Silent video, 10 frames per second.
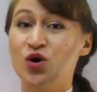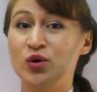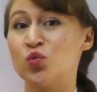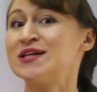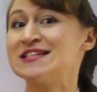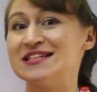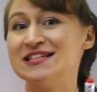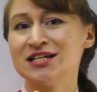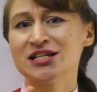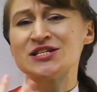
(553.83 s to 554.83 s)
We want
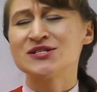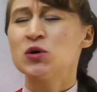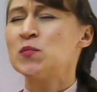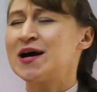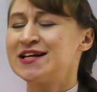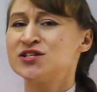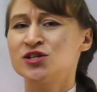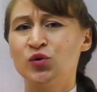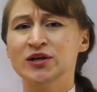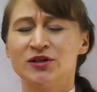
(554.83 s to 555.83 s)
it so much
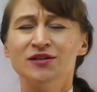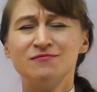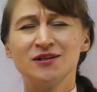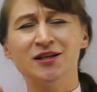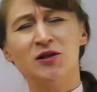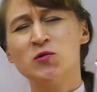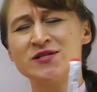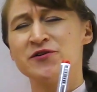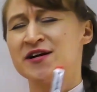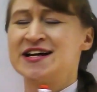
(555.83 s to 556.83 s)
we could close
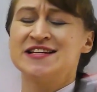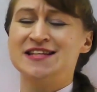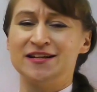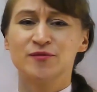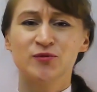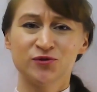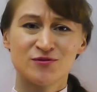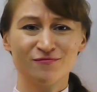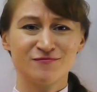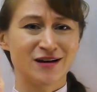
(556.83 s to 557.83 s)
our eyes and put
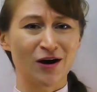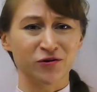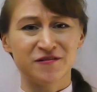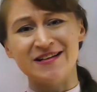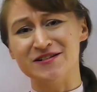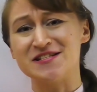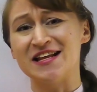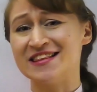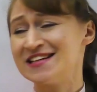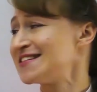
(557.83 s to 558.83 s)
our fingers
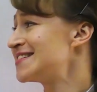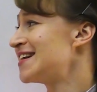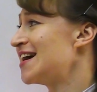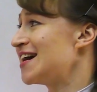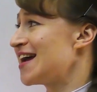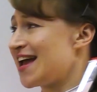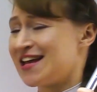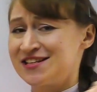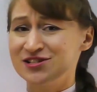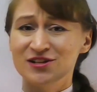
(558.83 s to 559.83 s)
like this
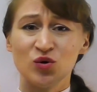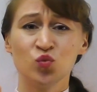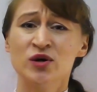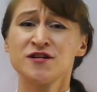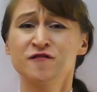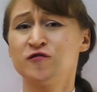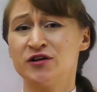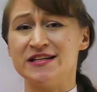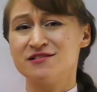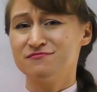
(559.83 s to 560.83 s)
and wish for
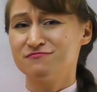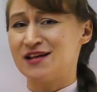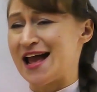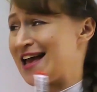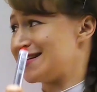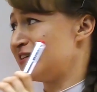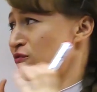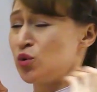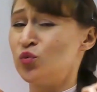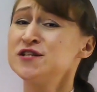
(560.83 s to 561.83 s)
it. And if
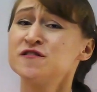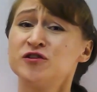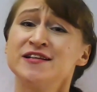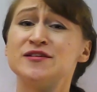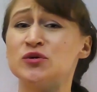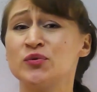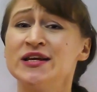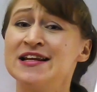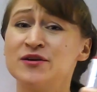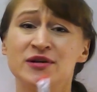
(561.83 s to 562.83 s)
we wish for it
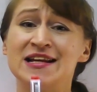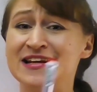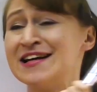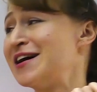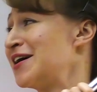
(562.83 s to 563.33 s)
really, really,